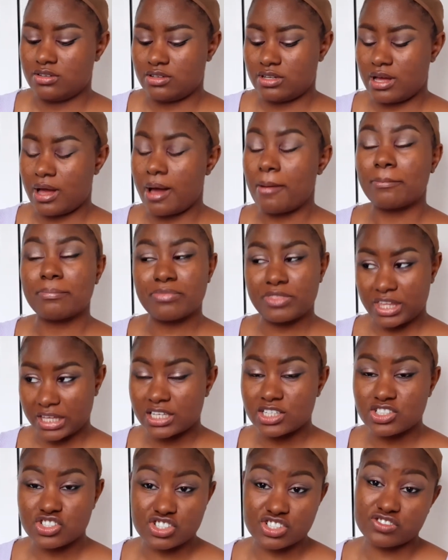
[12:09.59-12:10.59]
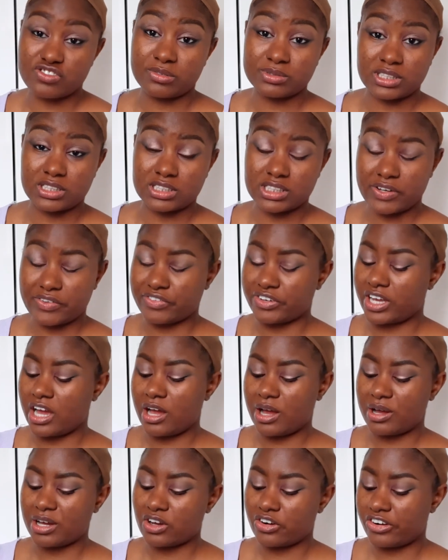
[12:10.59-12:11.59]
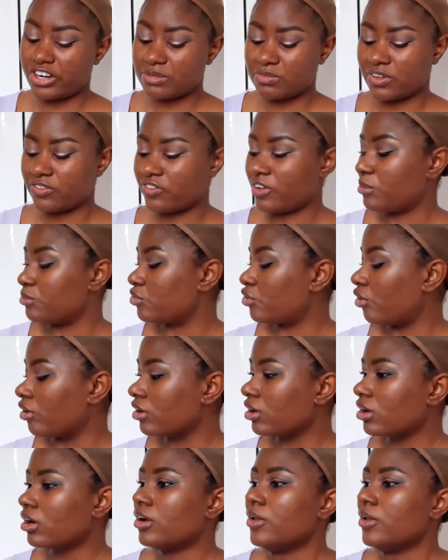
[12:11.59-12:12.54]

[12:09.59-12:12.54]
I'm thinking she's from South Africa, correct me if I'm wrong.